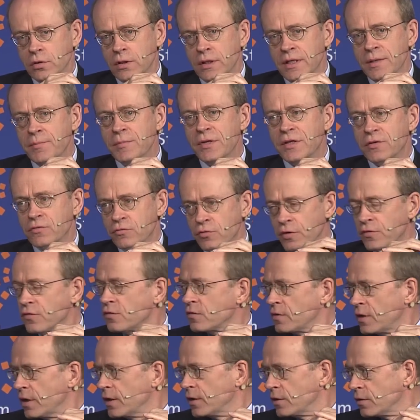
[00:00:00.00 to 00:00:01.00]
limit
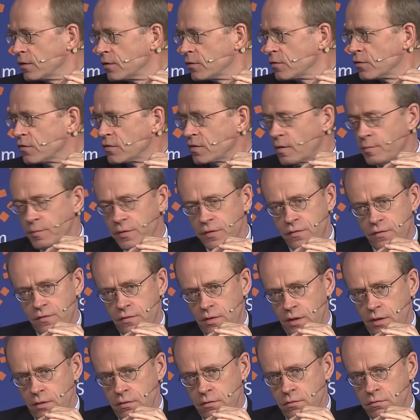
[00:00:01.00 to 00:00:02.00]
risk-taking to some
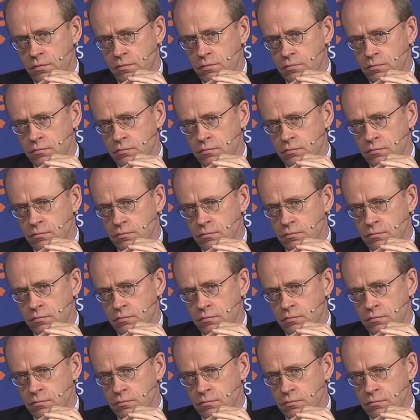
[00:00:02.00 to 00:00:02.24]
extent,